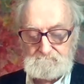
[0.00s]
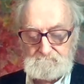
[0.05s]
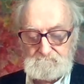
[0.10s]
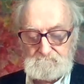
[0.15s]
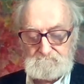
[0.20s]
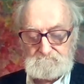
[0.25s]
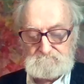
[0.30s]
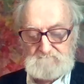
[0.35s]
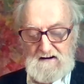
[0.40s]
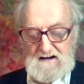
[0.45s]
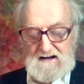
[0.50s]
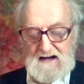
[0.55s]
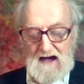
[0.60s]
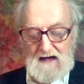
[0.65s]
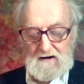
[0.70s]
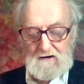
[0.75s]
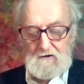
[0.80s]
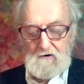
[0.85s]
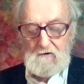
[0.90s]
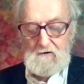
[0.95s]
We
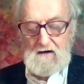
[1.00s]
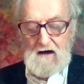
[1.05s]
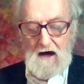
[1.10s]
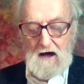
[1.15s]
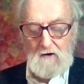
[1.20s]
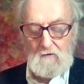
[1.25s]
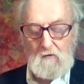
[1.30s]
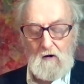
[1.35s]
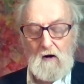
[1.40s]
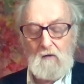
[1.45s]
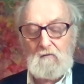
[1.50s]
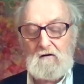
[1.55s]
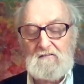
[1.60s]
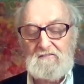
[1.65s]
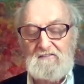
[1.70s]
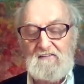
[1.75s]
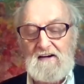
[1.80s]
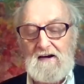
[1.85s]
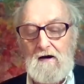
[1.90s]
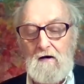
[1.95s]
can create what we
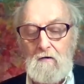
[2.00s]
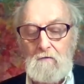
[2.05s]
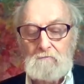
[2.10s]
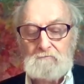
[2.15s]
feel.